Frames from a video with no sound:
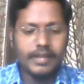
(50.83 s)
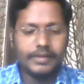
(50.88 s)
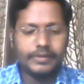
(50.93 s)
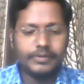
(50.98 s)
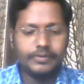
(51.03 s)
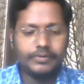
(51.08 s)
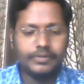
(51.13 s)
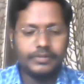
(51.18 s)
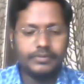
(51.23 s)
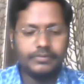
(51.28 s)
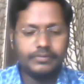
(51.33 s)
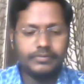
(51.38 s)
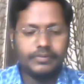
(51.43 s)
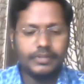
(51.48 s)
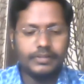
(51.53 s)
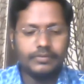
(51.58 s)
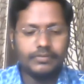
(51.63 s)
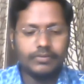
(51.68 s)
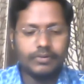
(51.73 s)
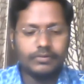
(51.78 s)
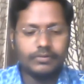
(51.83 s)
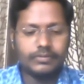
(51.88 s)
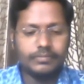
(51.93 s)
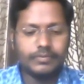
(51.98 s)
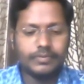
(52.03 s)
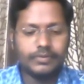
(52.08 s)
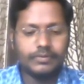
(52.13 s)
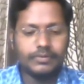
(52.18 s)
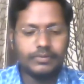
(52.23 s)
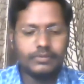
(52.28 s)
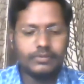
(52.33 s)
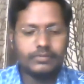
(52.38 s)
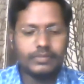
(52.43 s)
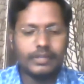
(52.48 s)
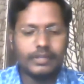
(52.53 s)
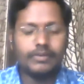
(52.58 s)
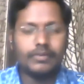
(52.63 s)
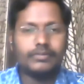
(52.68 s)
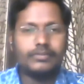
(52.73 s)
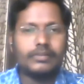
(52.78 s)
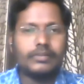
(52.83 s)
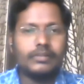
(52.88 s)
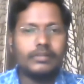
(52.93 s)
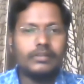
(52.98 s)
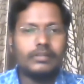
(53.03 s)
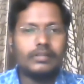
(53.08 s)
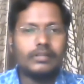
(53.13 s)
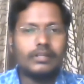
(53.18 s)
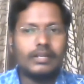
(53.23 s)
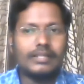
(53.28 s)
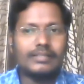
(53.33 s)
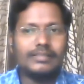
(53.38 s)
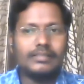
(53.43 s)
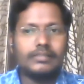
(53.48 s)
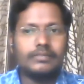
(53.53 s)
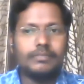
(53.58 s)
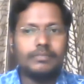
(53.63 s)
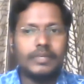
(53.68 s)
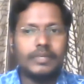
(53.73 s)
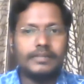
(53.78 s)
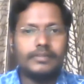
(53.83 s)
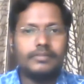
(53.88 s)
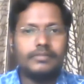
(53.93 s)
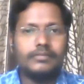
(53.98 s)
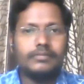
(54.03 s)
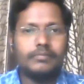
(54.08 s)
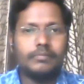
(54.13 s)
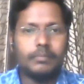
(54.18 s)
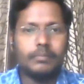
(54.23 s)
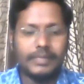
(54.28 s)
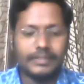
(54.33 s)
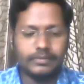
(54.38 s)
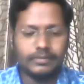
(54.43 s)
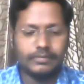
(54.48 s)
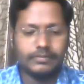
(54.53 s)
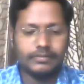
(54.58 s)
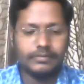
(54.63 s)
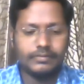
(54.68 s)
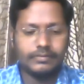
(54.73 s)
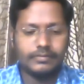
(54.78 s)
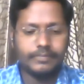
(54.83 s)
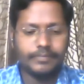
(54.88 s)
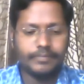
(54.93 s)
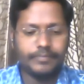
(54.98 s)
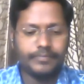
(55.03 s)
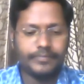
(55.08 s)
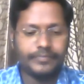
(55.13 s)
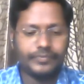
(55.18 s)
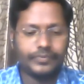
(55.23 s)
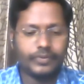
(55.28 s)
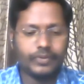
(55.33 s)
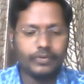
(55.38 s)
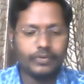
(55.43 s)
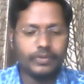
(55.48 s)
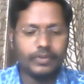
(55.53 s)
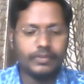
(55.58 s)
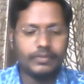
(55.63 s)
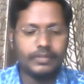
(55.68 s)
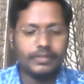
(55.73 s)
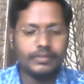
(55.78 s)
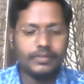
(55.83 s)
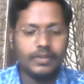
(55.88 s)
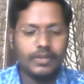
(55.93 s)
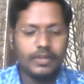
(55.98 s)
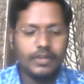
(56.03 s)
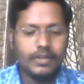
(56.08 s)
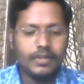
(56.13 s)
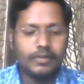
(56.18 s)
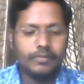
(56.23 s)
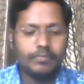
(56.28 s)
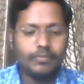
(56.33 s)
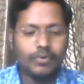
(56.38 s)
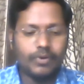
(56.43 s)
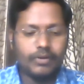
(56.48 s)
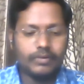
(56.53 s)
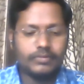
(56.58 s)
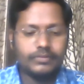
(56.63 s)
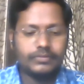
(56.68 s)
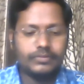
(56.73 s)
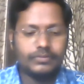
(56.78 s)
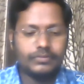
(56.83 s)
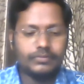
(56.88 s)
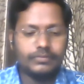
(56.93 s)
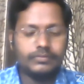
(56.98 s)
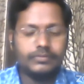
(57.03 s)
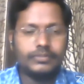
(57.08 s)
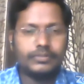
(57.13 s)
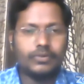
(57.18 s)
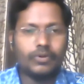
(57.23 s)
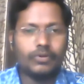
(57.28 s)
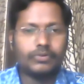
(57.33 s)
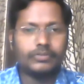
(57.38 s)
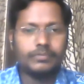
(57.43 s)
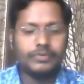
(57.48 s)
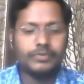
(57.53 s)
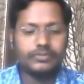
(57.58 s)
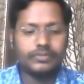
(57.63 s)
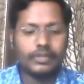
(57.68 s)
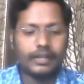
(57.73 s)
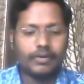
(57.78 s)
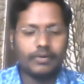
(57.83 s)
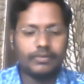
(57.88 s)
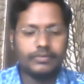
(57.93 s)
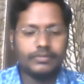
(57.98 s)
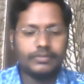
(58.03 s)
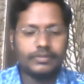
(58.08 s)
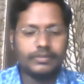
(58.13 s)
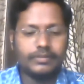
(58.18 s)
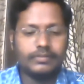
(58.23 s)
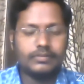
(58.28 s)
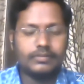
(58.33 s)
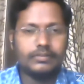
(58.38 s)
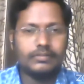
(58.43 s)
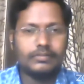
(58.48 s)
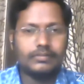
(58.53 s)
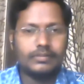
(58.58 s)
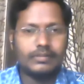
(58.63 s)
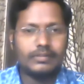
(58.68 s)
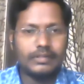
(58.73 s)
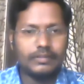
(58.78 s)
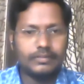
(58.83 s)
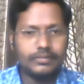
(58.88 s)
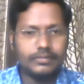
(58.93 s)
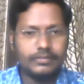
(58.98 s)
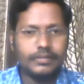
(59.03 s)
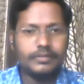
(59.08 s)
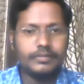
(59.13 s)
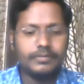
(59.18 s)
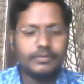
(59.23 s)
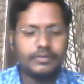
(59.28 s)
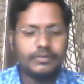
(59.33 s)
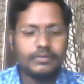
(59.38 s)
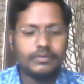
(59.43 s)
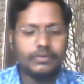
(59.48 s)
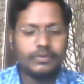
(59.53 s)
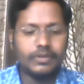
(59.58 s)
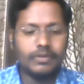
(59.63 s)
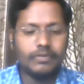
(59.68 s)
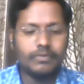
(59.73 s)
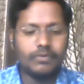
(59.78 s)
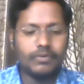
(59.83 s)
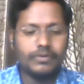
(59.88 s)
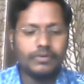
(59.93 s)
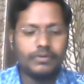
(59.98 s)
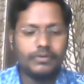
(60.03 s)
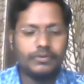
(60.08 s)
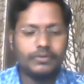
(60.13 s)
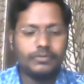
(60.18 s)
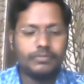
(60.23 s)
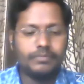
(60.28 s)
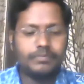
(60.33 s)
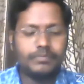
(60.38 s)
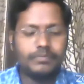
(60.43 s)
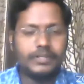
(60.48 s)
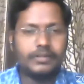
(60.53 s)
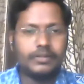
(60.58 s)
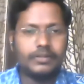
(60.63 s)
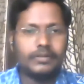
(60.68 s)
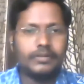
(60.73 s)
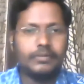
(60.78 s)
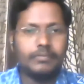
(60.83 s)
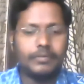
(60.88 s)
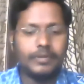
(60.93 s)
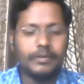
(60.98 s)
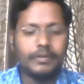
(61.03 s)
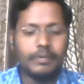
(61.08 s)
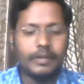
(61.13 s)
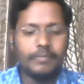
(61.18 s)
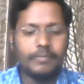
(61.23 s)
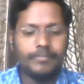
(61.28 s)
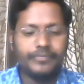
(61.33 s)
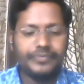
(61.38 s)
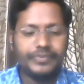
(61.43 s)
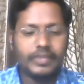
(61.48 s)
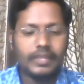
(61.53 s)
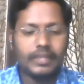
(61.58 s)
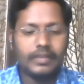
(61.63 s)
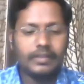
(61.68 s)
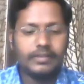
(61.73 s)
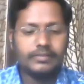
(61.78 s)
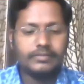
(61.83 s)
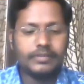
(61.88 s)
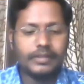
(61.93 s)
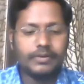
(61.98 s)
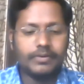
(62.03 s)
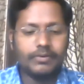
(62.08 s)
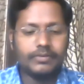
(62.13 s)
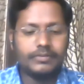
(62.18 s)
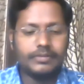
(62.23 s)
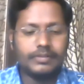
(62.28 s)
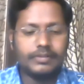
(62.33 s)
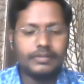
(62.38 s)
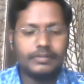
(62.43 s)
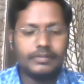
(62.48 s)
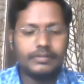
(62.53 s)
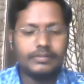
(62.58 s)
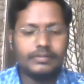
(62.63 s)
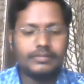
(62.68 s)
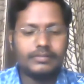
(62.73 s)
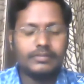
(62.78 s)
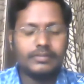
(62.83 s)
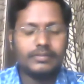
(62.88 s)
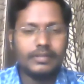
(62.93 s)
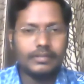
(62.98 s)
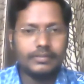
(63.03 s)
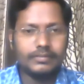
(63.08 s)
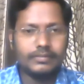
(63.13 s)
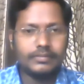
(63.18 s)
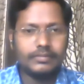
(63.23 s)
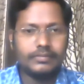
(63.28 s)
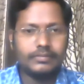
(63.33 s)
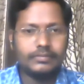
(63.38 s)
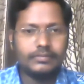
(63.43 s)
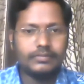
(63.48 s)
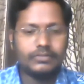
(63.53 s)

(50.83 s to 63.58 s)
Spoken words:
And unit 3 talks about psychological assessment methods. Okay, then block 2 talks about psychological testing. Okay, what you particularly mean by psychological test?